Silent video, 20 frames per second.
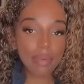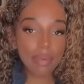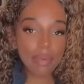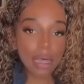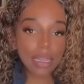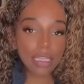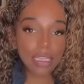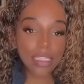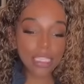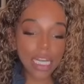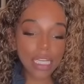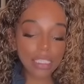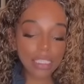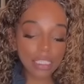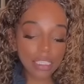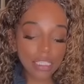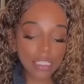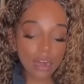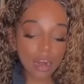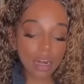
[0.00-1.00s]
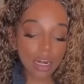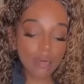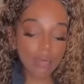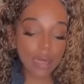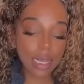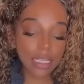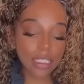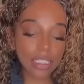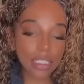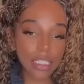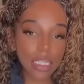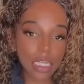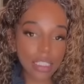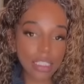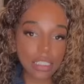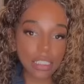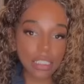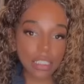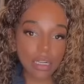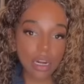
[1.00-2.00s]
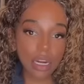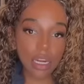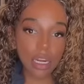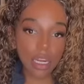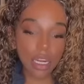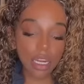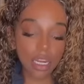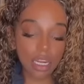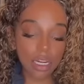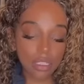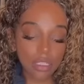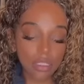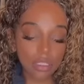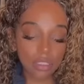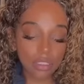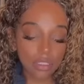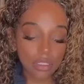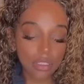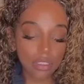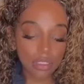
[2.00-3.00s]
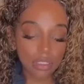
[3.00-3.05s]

Tell me about the Justice card. Why is the Justice card here?